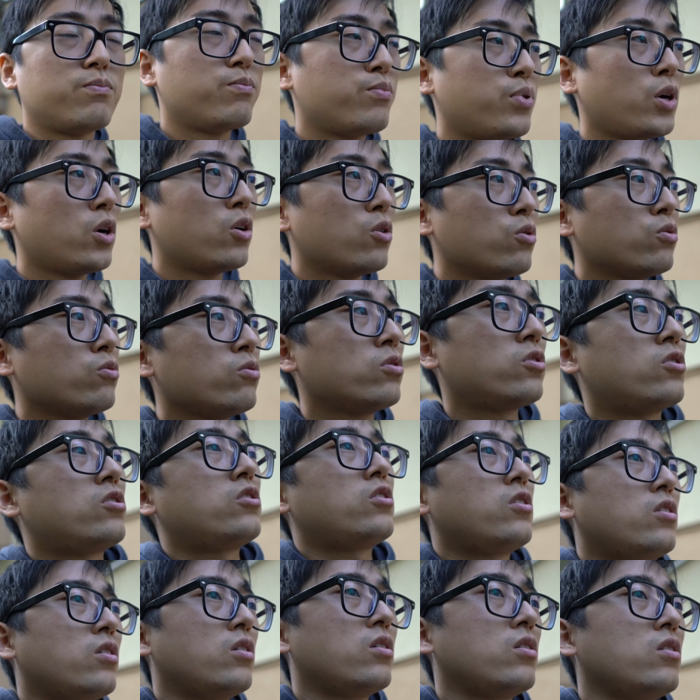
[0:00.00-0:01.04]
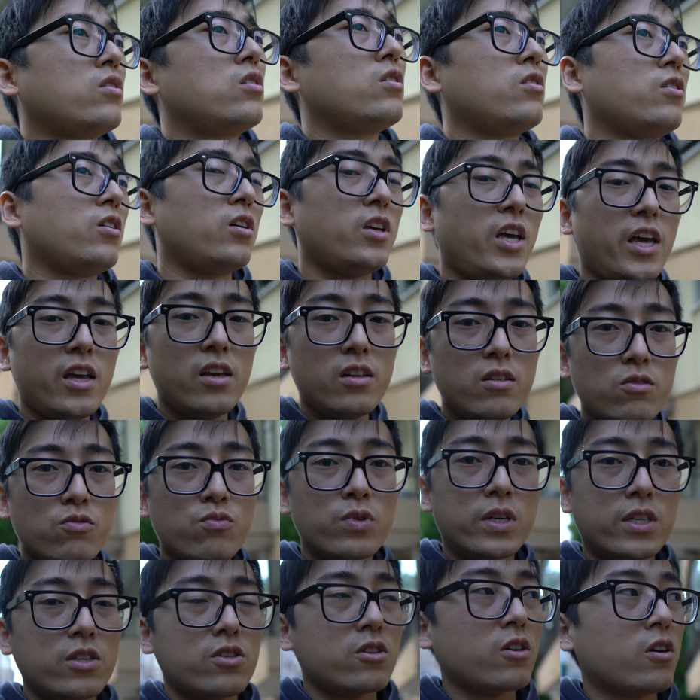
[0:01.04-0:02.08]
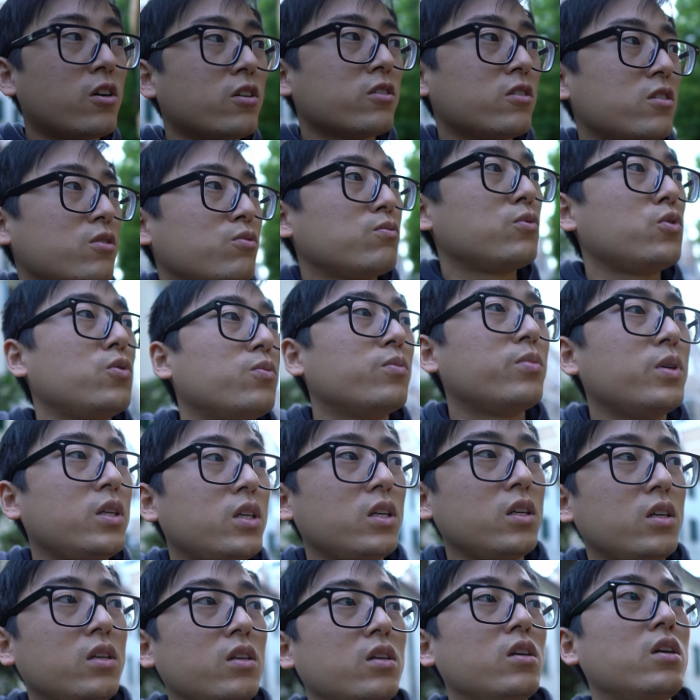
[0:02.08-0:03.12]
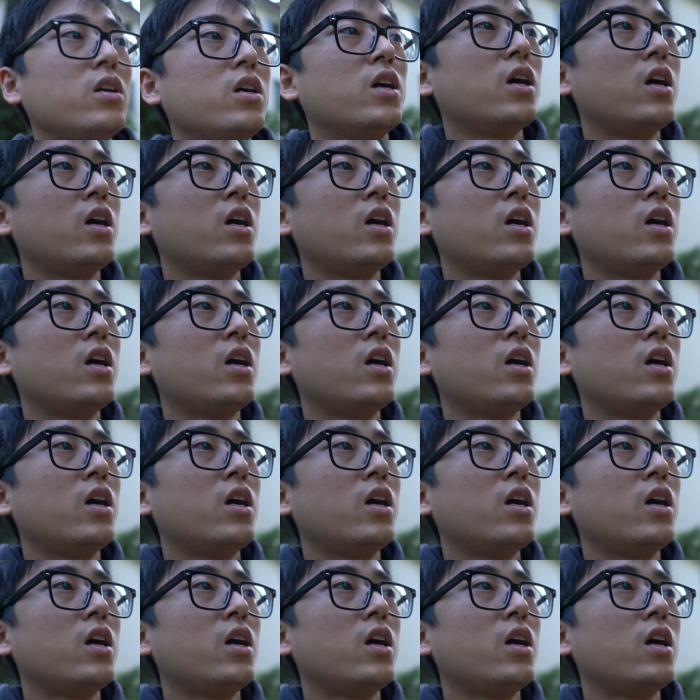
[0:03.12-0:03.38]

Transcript: post, the end result will be